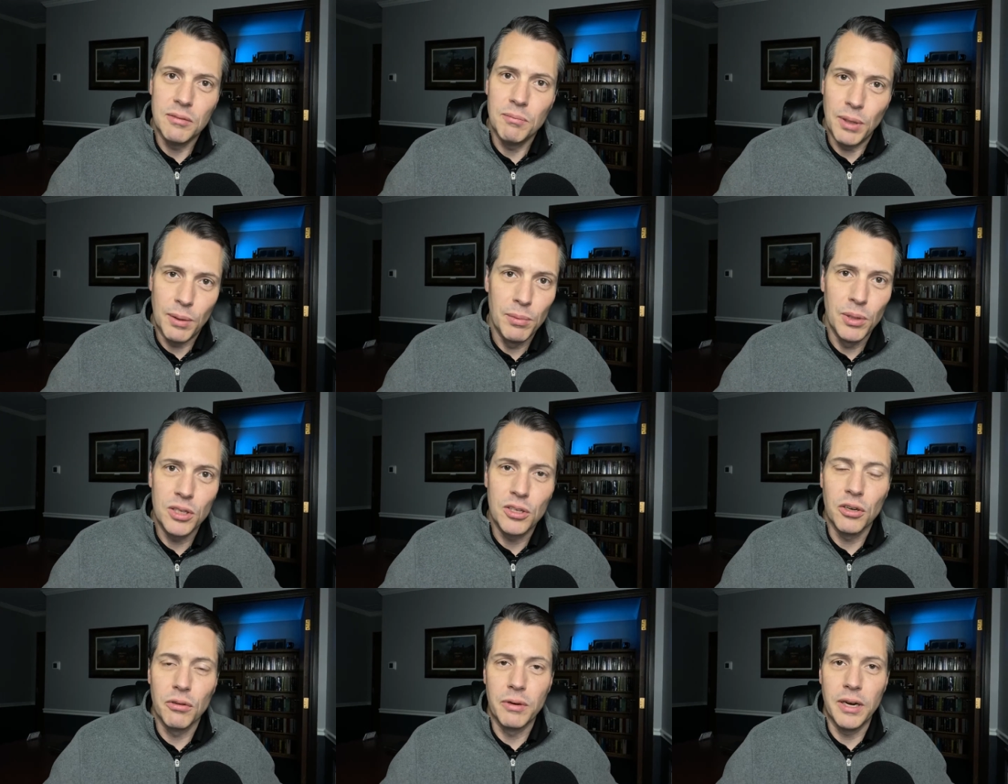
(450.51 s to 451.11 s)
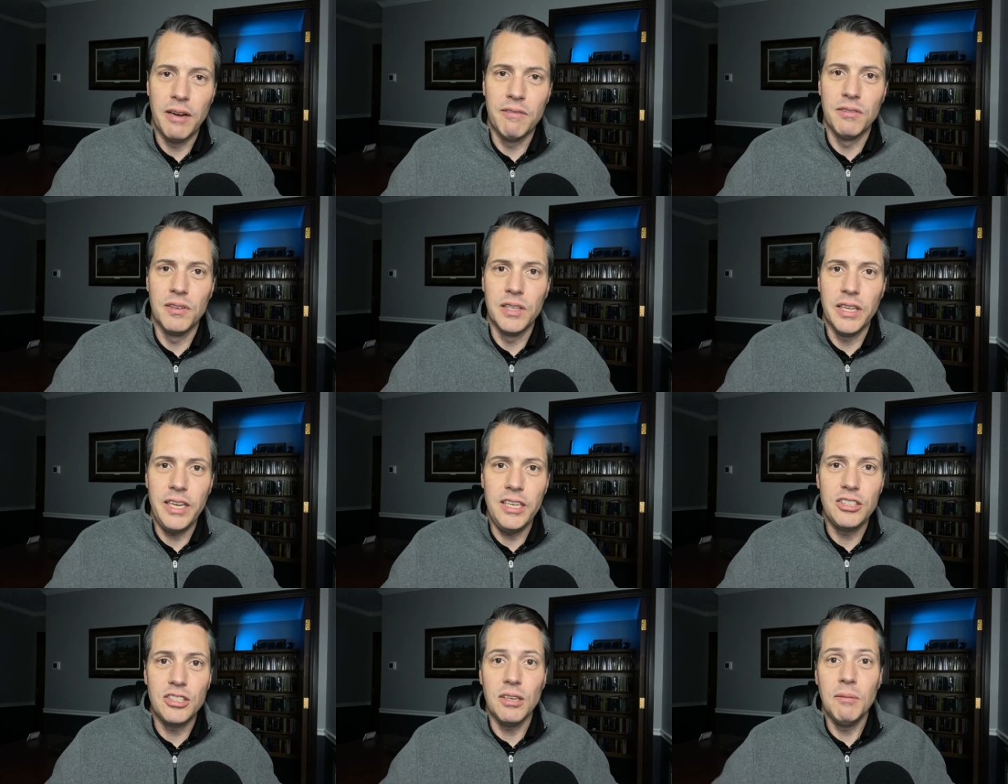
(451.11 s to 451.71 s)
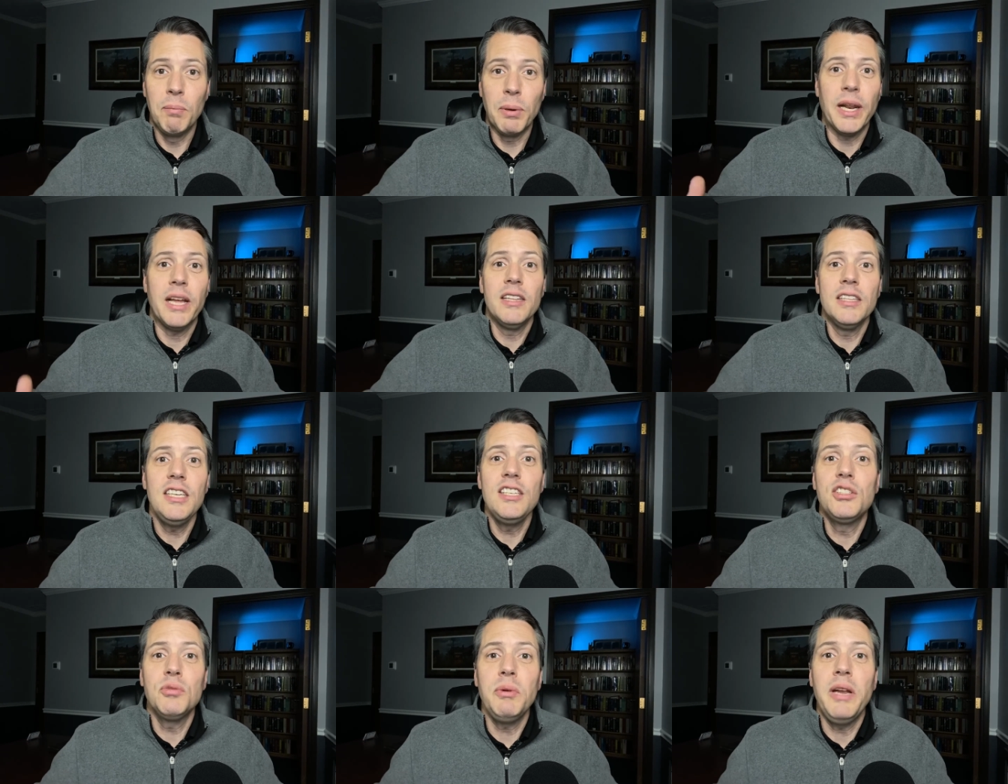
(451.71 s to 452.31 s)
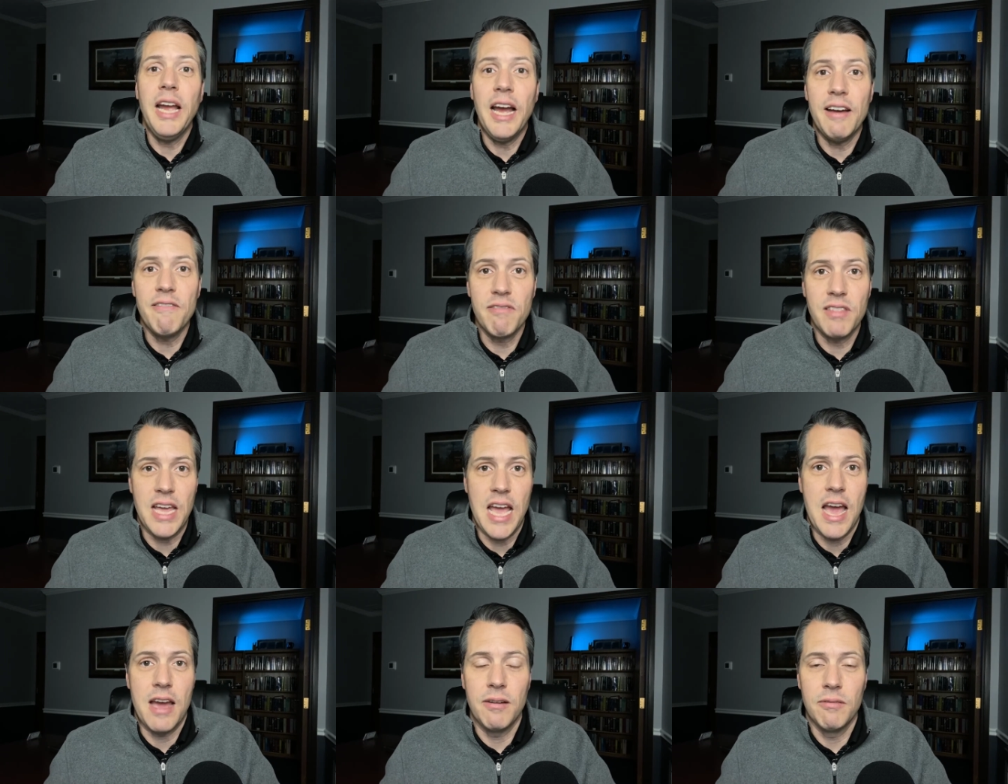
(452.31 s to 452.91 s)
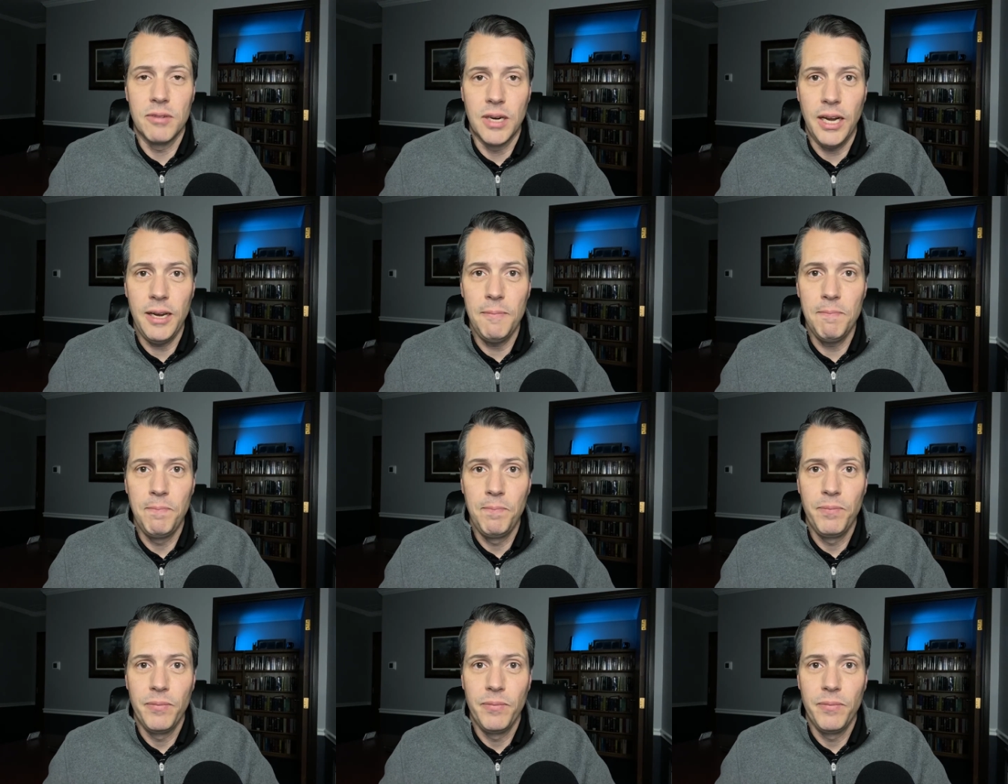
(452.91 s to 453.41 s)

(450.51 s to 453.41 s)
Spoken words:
biblical revelation, but at least we have that, right?